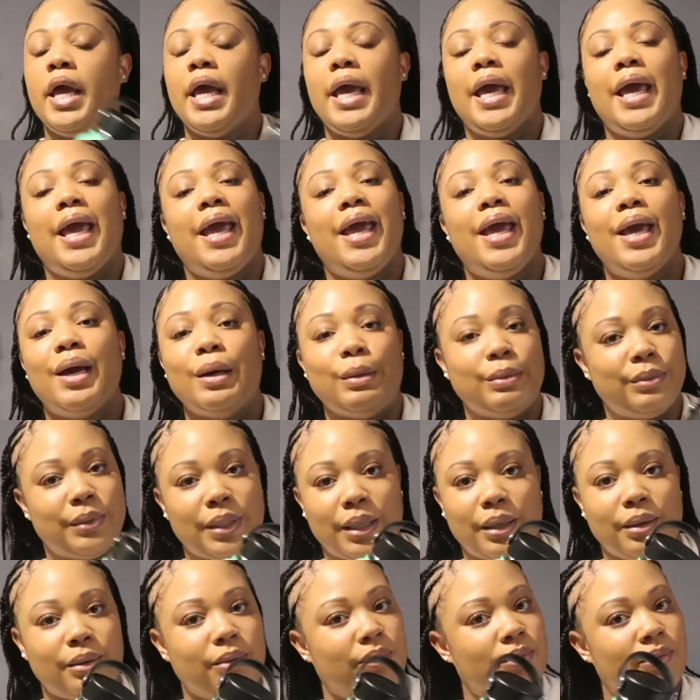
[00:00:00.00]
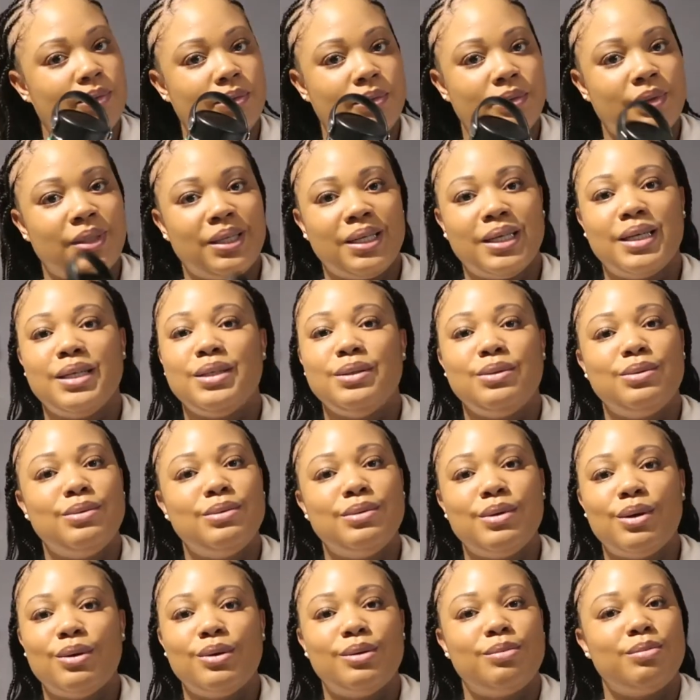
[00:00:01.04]
Hell no. Because you
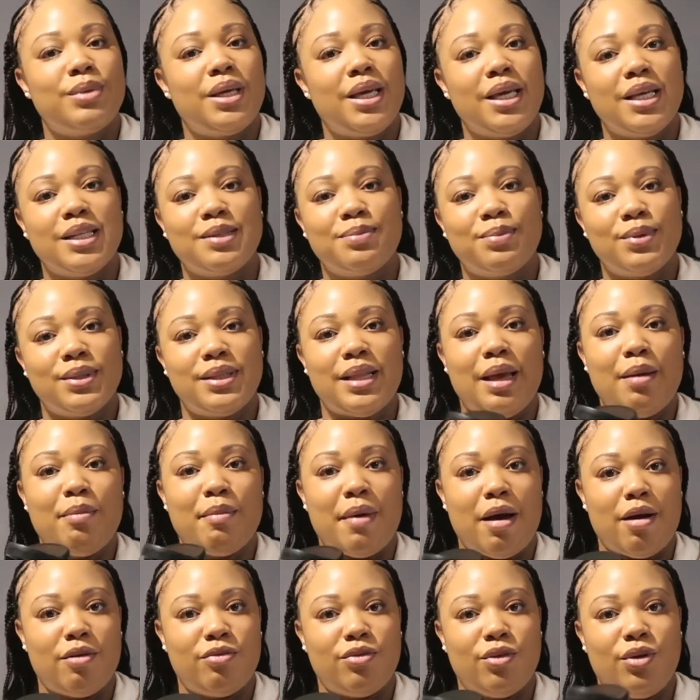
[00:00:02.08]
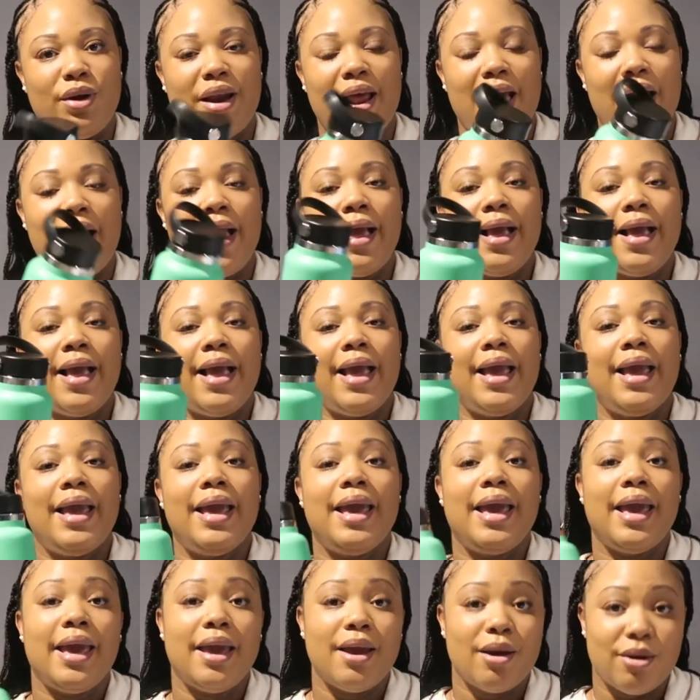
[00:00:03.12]
know them kids put their mouth on that.
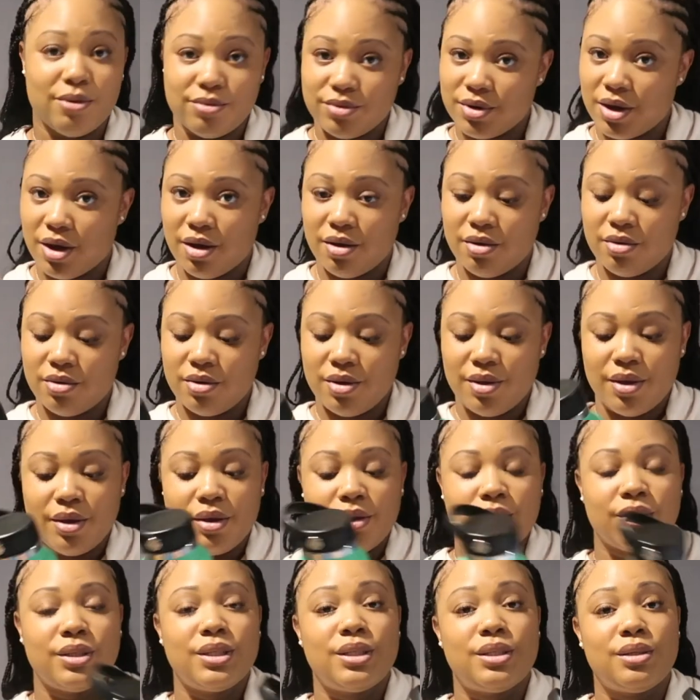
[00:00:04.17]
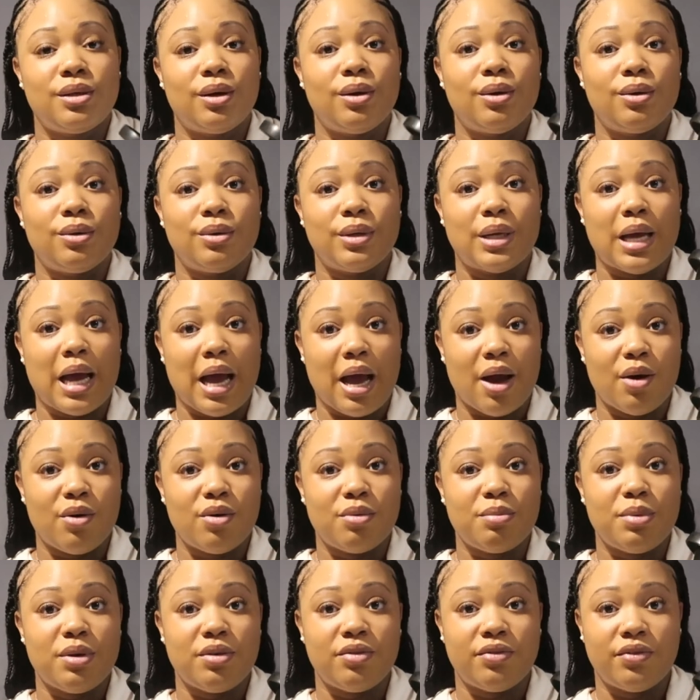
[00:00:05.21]
Hell no. So I will
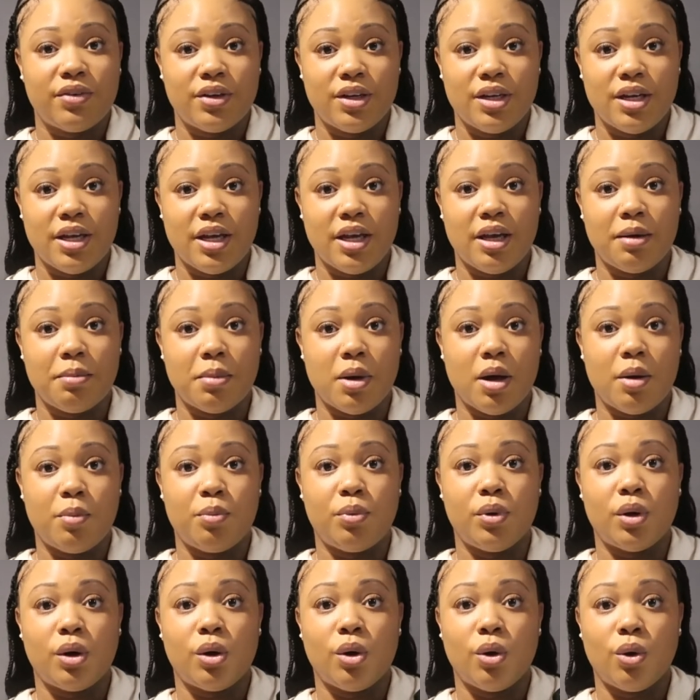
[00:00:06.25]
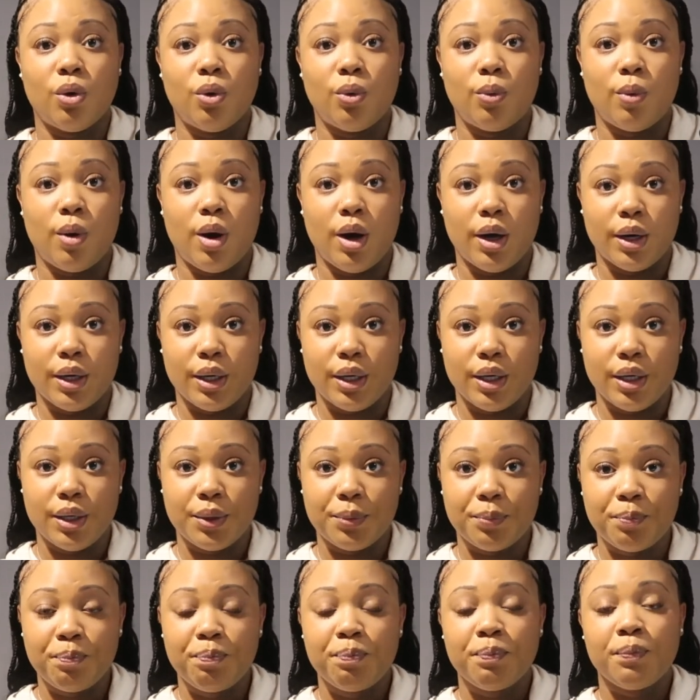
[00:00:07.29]
be filling him up with cold water,
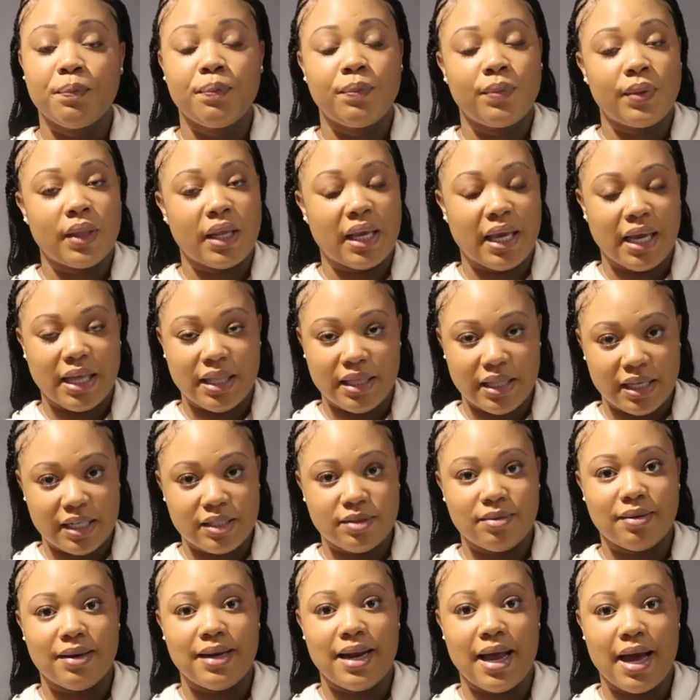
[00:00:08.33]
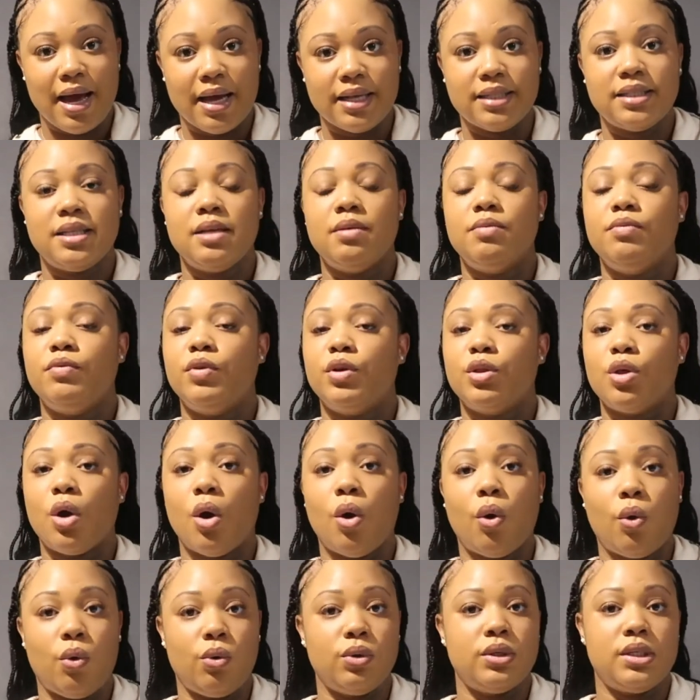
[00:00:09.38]
and this will last him for the
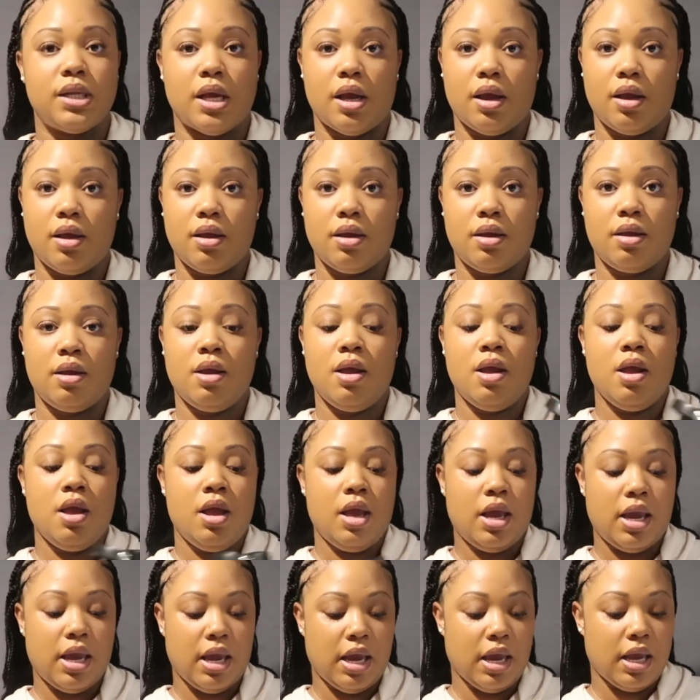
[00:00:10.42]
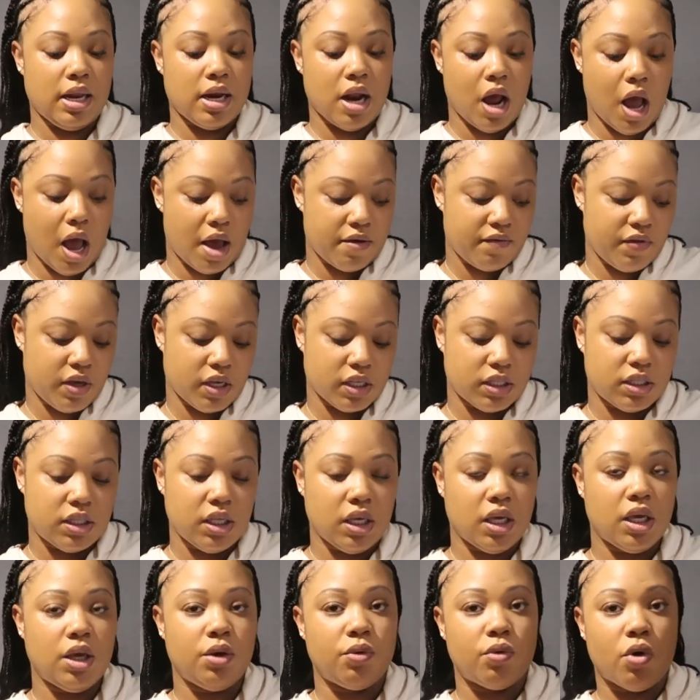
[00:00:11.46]
whole day. And obviously
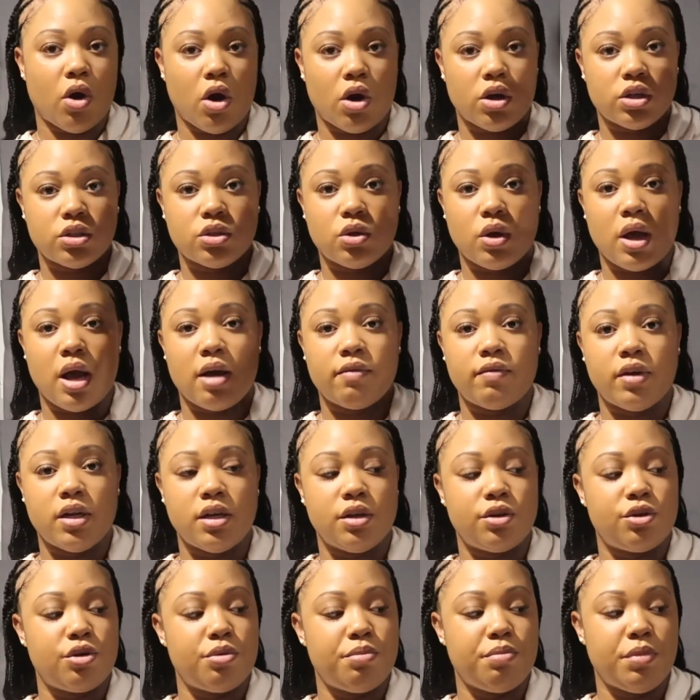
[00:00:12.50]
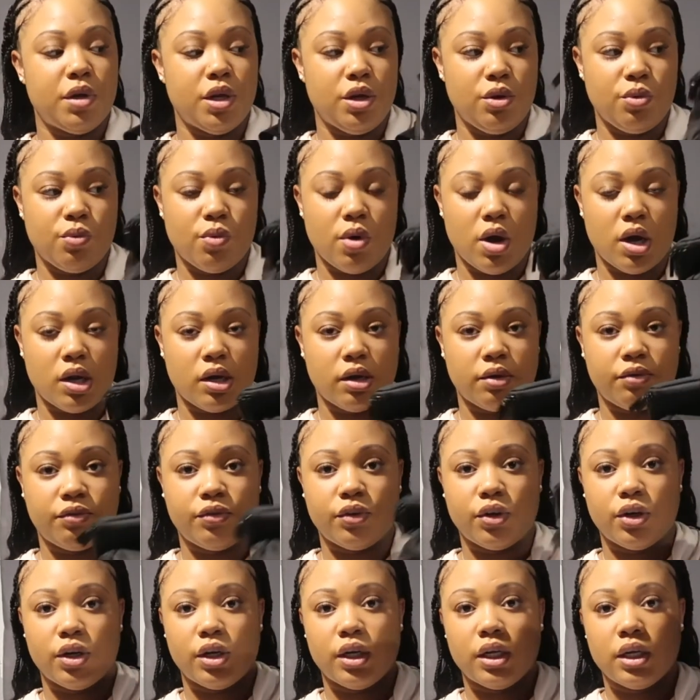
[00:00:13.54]
he will also have a little mini water
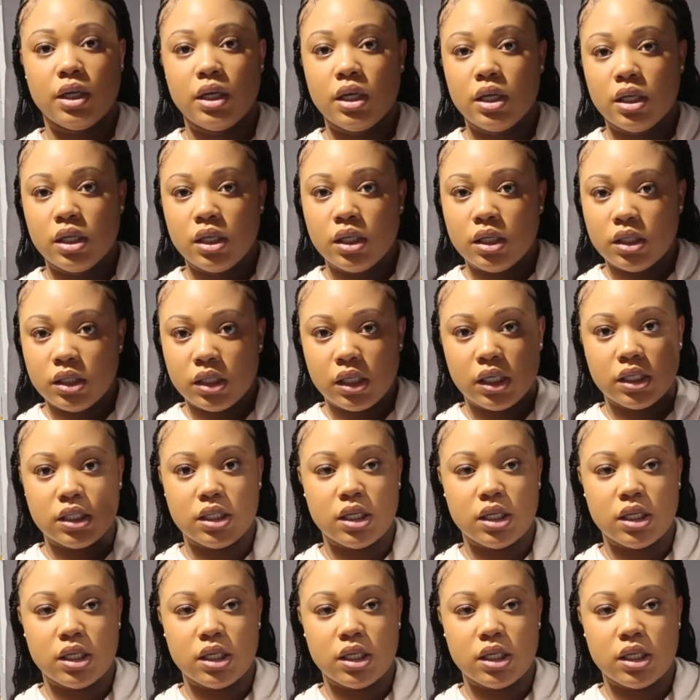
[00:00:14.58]
for his